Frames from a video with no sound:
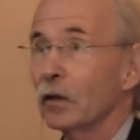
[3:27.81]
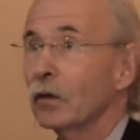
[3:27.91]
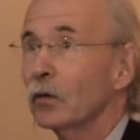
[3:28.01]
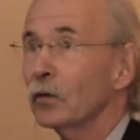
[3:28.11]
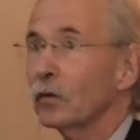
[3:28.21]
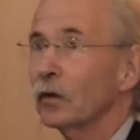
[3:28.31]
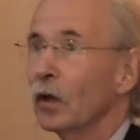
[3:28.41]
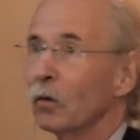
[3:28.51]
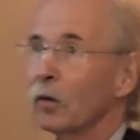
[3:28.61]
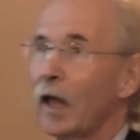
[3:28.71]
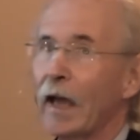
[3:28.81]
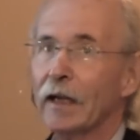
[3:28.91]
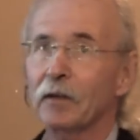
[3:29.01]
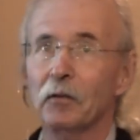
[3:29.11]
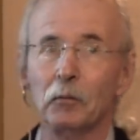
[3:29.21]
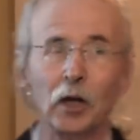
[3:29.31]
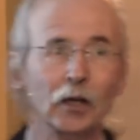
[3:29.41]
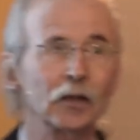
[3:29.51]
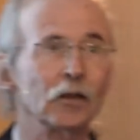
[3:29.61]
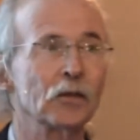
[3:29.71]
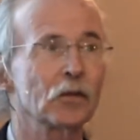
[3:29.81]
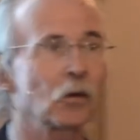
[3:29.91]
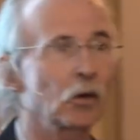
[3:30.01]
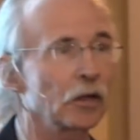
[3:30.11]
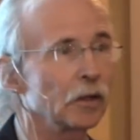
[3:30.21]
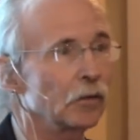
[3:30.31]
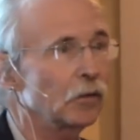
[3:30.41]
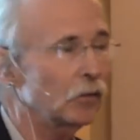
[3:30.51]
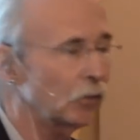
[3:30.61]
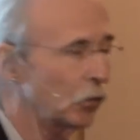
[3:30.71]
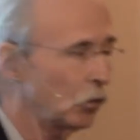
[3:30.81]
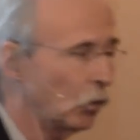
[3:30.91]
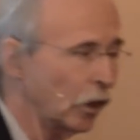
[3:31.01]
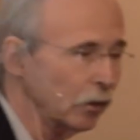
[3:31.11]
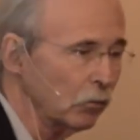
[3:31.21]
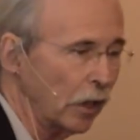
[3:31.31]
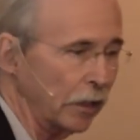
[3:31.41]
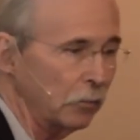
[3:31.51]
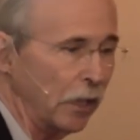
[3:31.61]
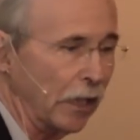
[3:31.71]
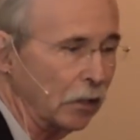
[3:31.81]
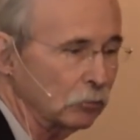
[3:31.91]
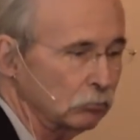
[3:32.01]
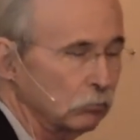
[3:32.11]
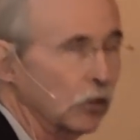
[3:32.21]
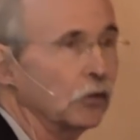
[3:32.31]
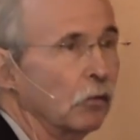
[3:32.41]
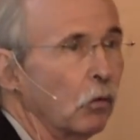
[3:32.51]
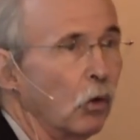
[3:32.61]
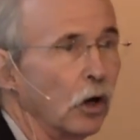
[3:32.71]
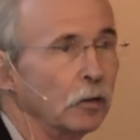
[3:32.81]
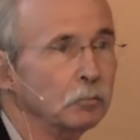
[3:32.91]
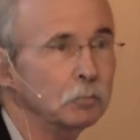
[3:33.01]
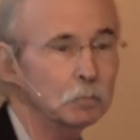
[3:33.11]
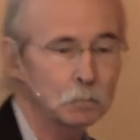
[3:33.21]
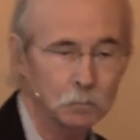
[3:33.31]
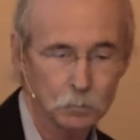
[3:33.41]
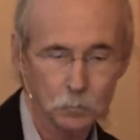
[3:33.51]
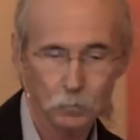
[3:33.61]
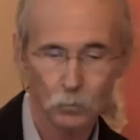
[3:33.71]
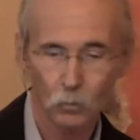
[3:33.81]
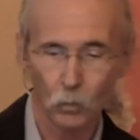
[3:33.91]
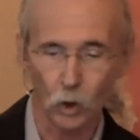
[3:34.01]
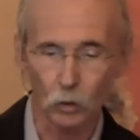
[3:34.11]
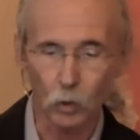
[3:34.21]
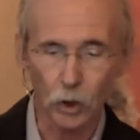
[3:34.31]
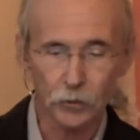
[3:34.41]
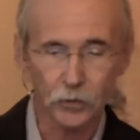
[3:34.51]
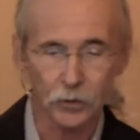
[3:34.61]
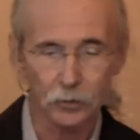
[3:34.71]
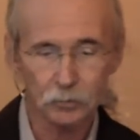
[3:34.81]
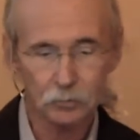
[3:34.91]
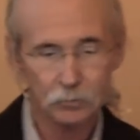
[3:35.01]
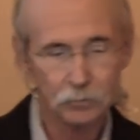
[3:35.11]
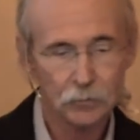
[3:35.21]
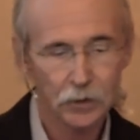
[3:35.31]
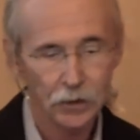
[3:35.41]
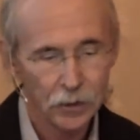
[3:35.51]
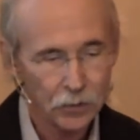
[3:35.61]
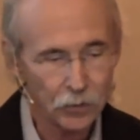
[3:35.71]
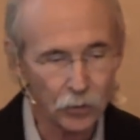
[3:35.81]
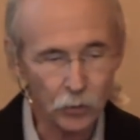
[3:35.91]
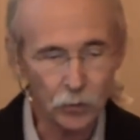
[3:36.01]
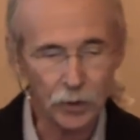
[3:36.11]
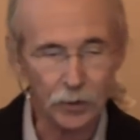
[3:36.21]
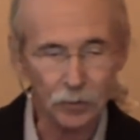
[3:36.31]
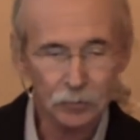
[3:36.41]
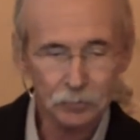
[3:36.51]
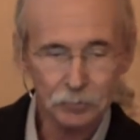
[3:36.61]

there's no lack of American historians who want to write about the Civil War, World War II, the New Deal.